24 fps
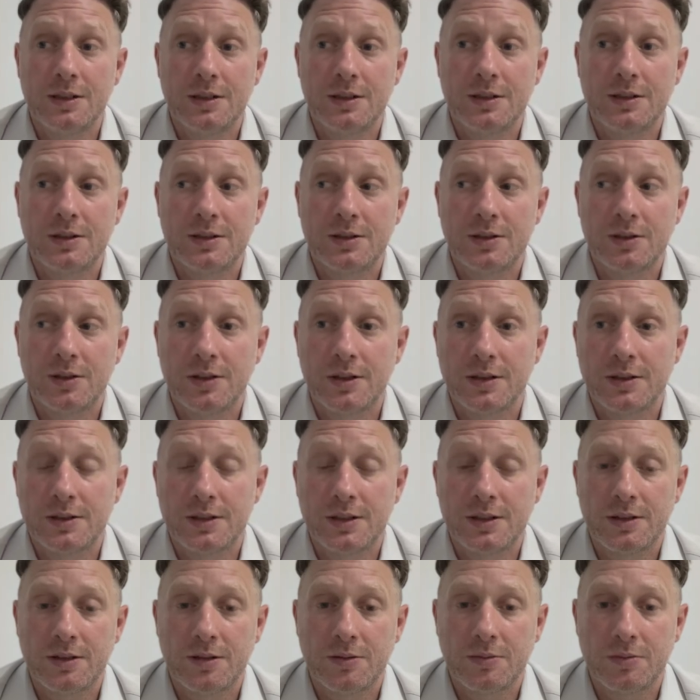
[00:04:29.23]
So I
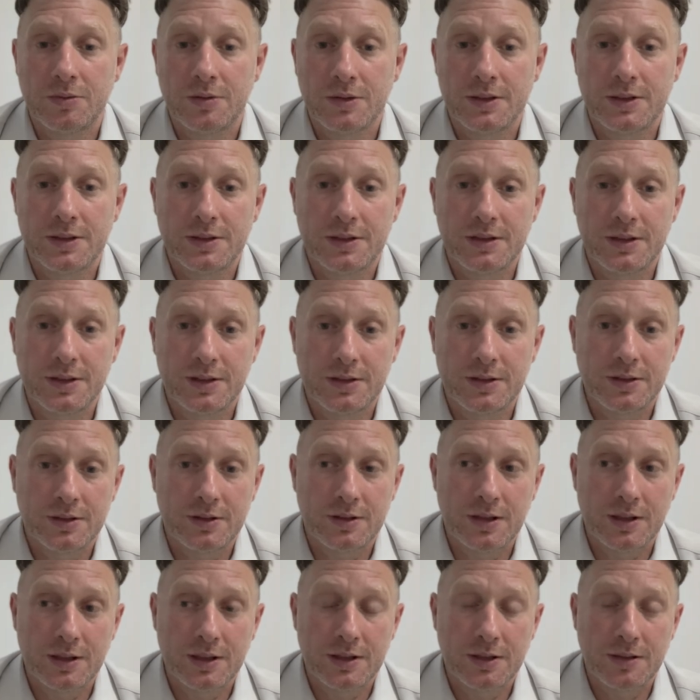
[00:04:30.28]
said, please, Dad,
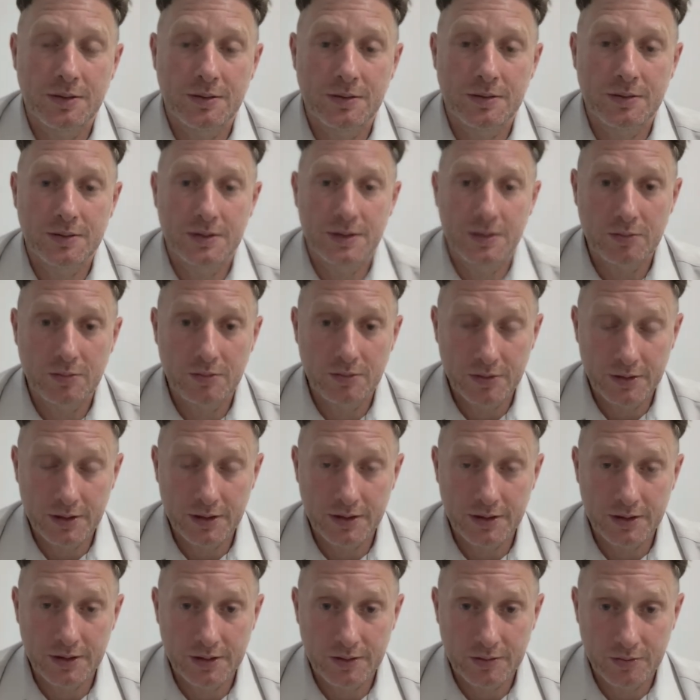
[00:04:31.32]

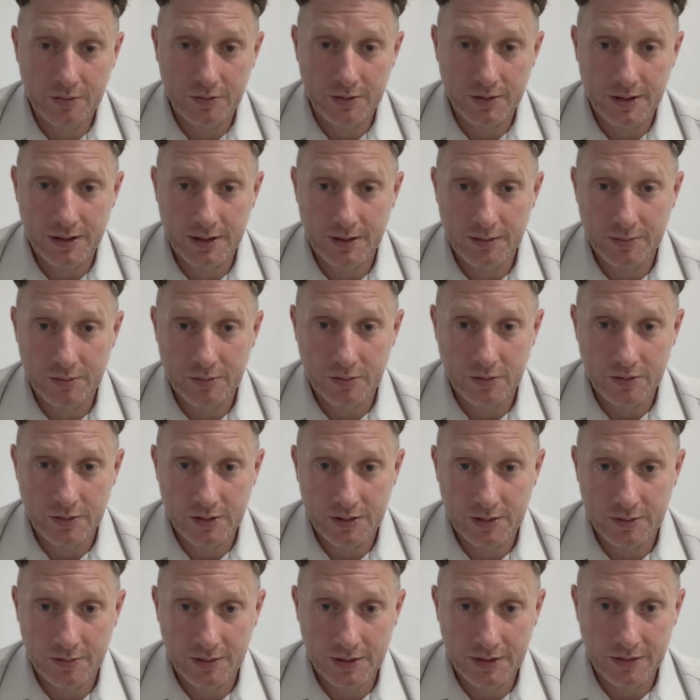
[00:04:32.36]
it's really important
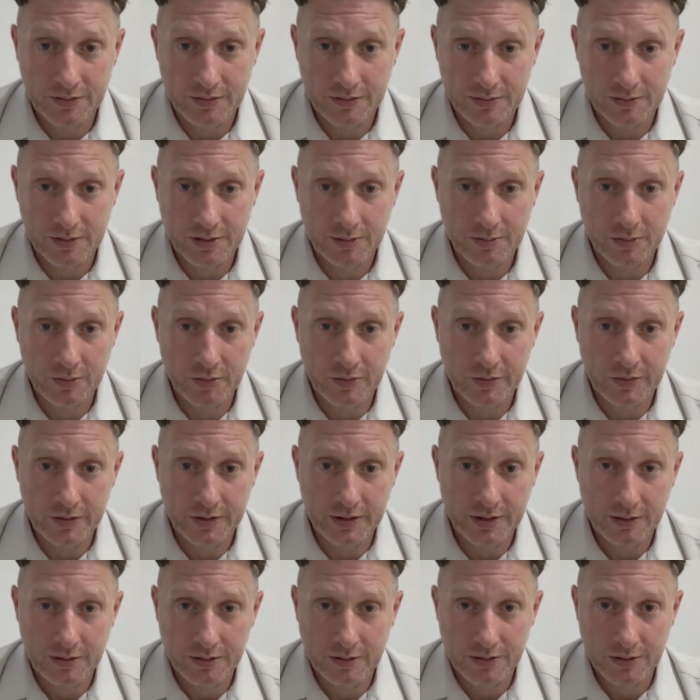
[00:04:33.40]
to me for my
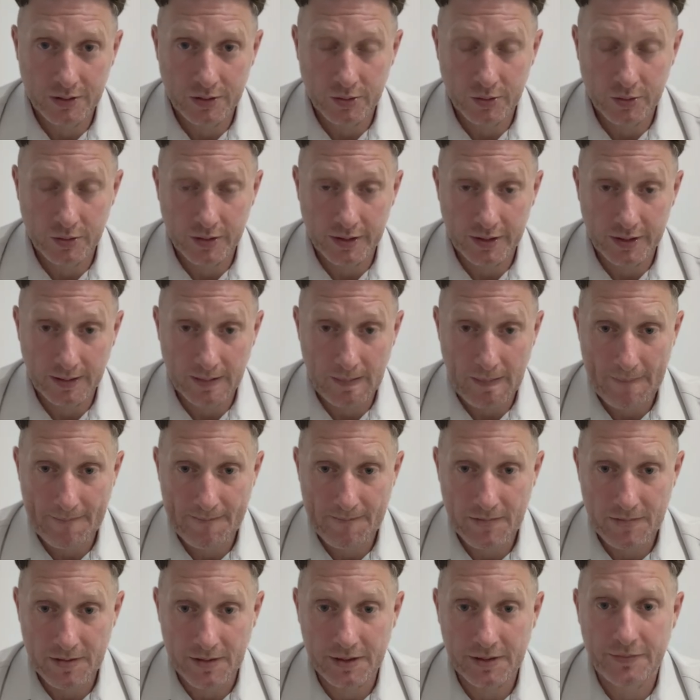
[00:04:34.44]
movie career.
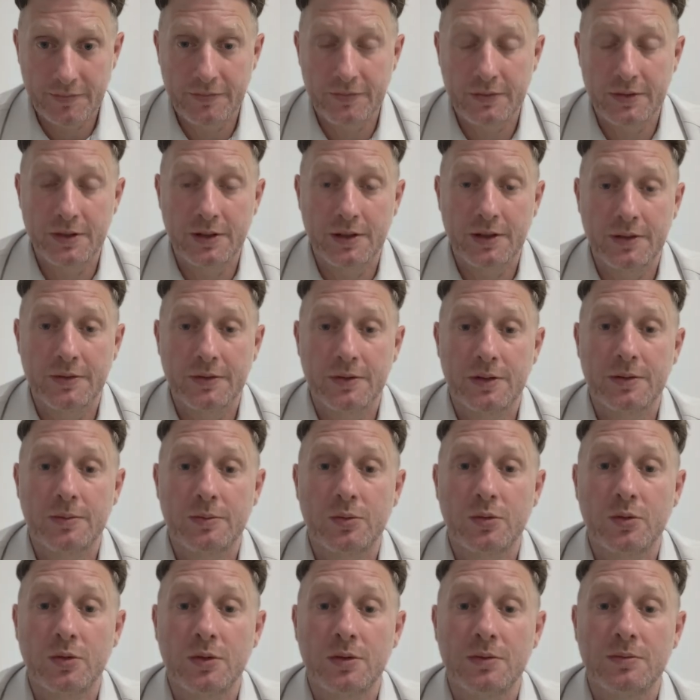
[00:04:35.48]
It's very, very
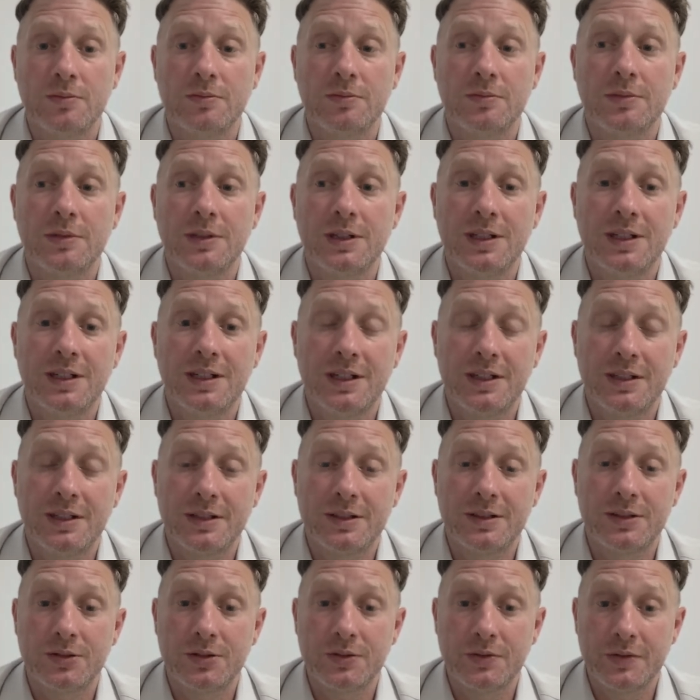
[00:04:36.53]
important. And
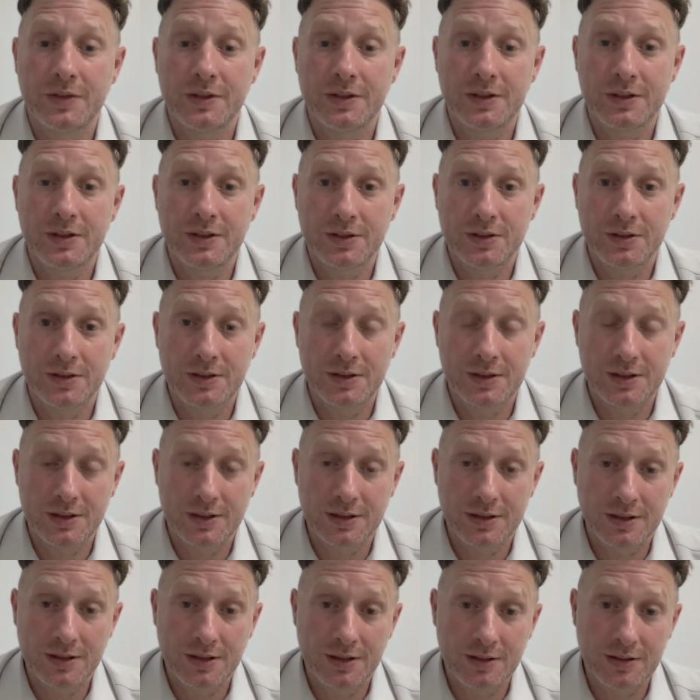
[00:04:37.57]
this is who Vin Diesel is. He's
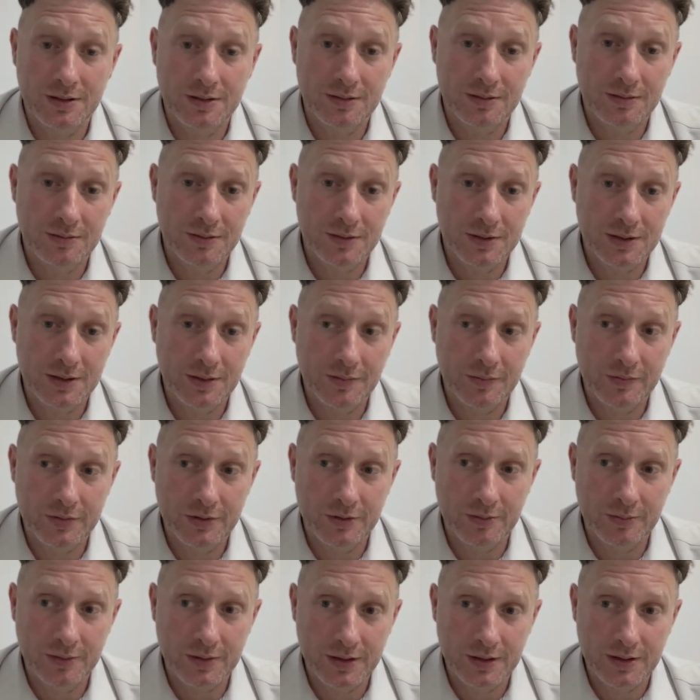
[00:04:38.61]
done some
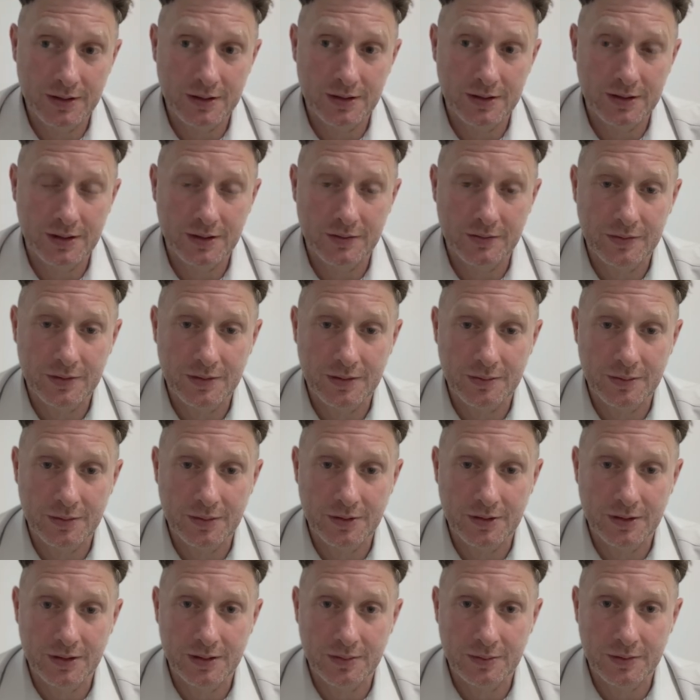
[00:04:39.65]
filming and stuff in
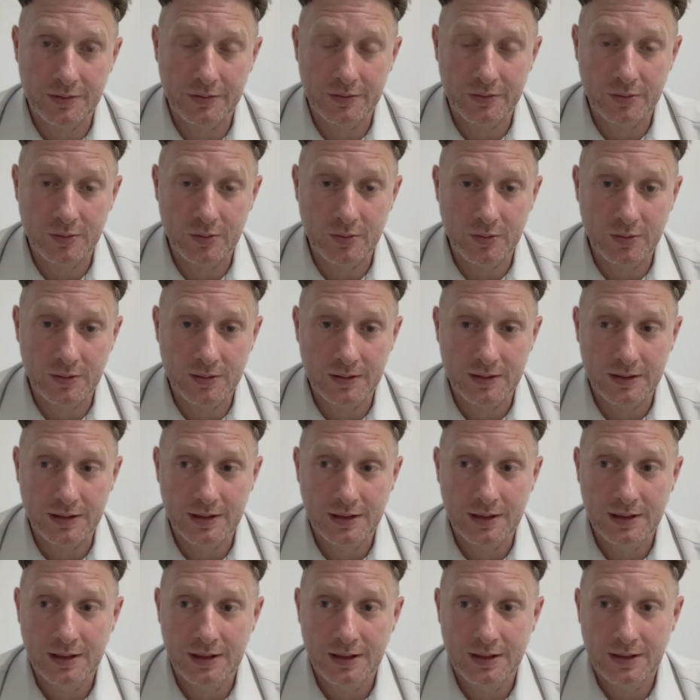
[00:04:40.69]
America before.
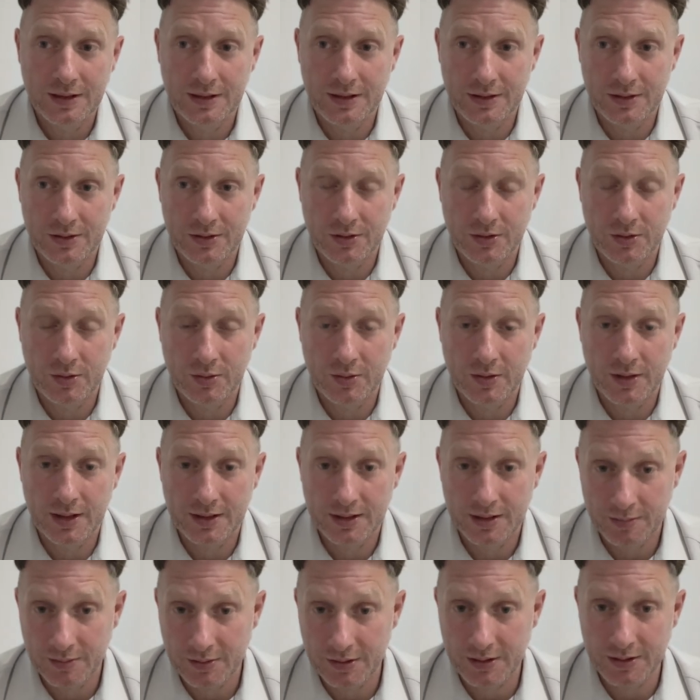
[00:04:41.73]
He's a new actor,
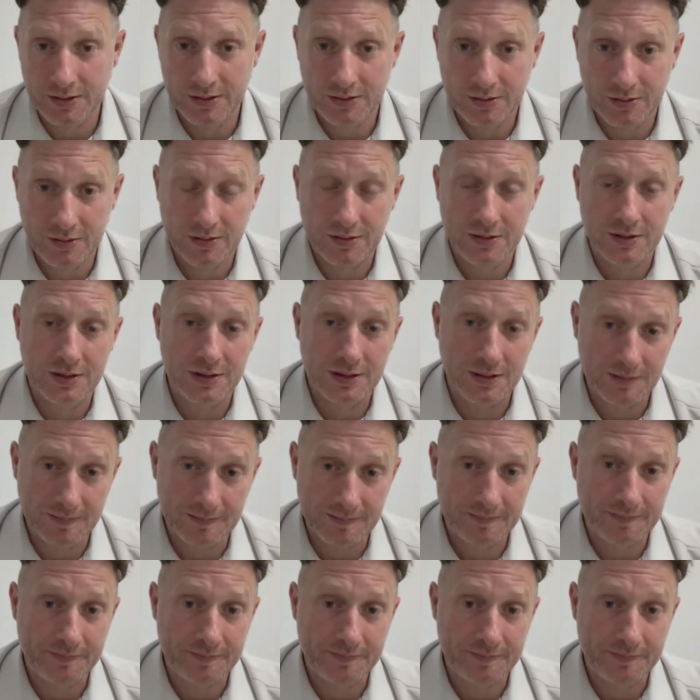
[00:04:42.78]
but he's got some,